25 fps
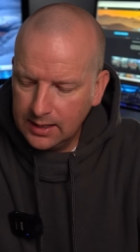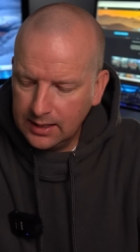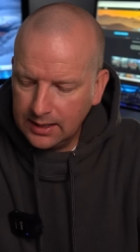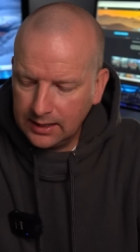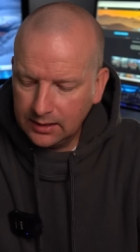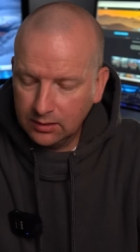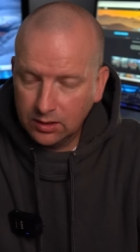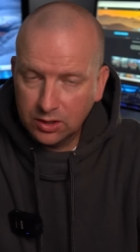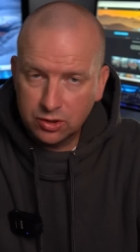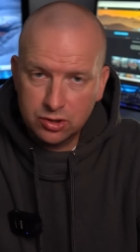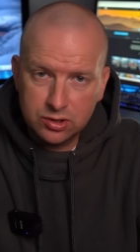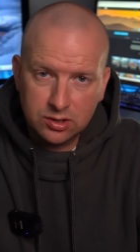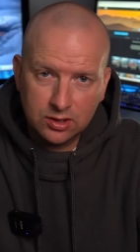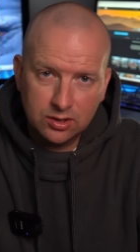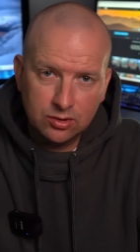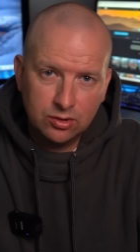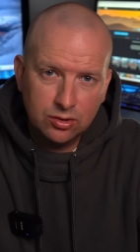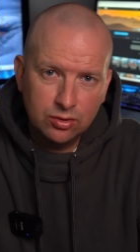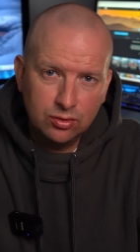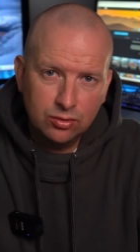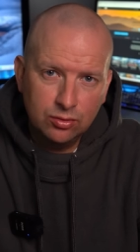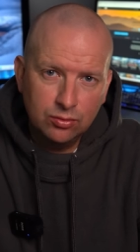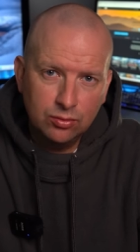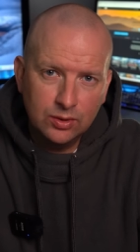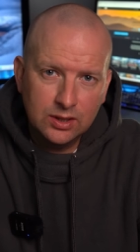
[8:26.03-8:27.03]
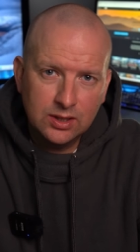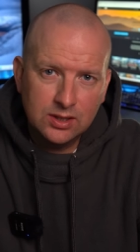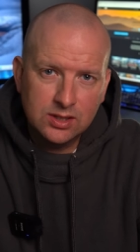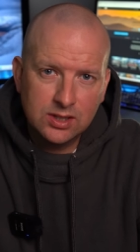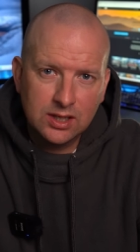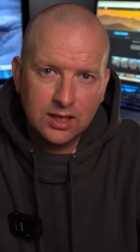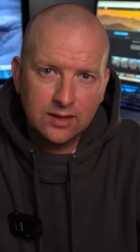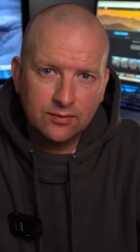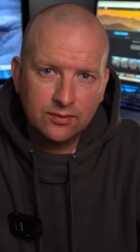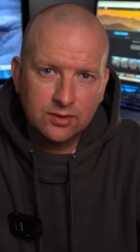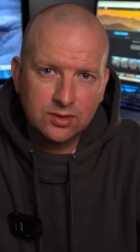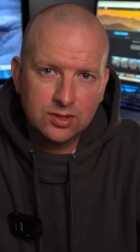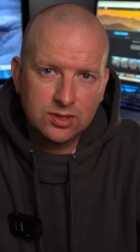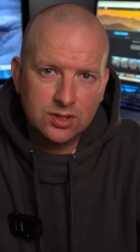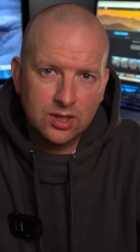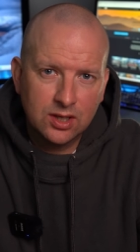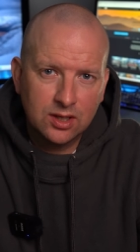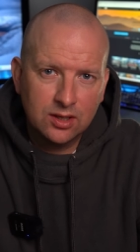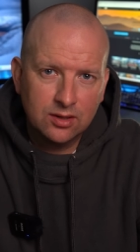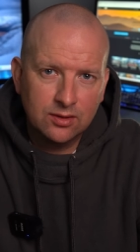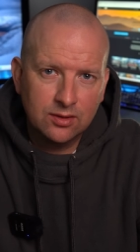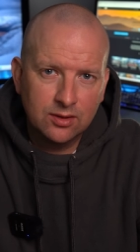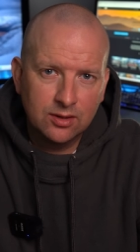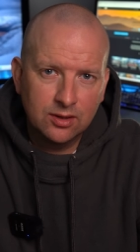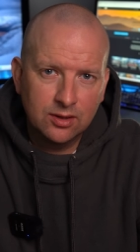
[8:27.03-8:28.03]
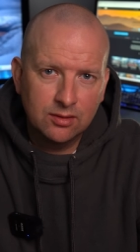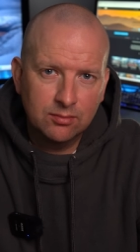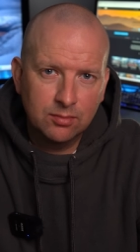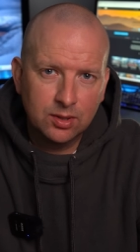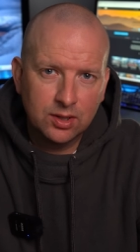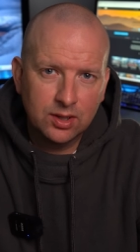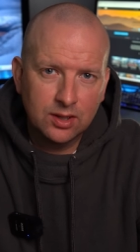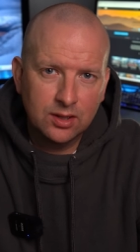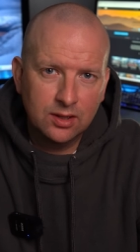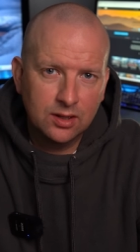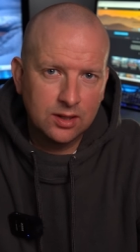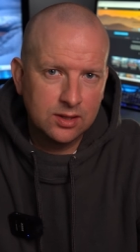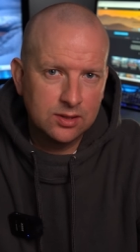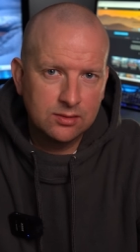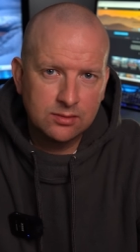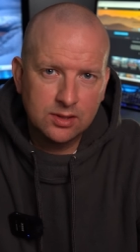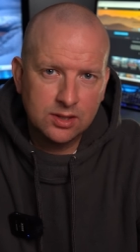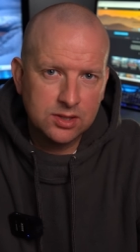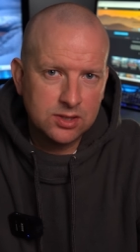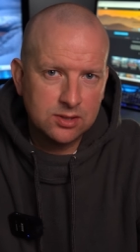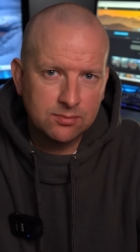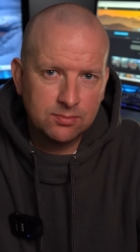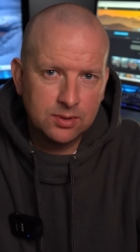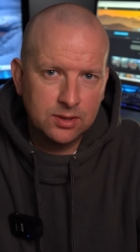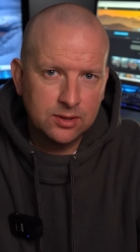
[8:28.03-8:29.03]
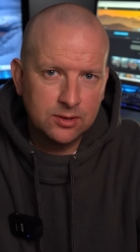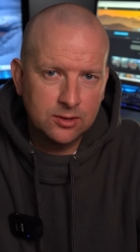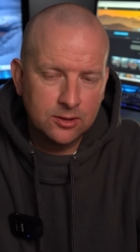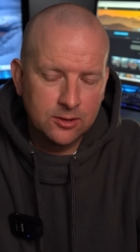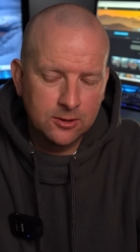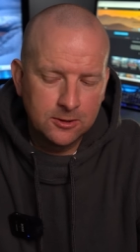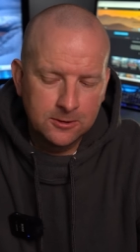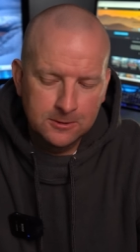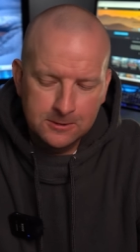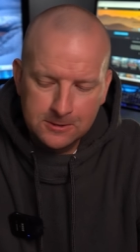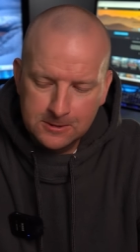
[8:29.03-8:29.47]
And literally 2 weeks after starting the Moringa, it disappeared.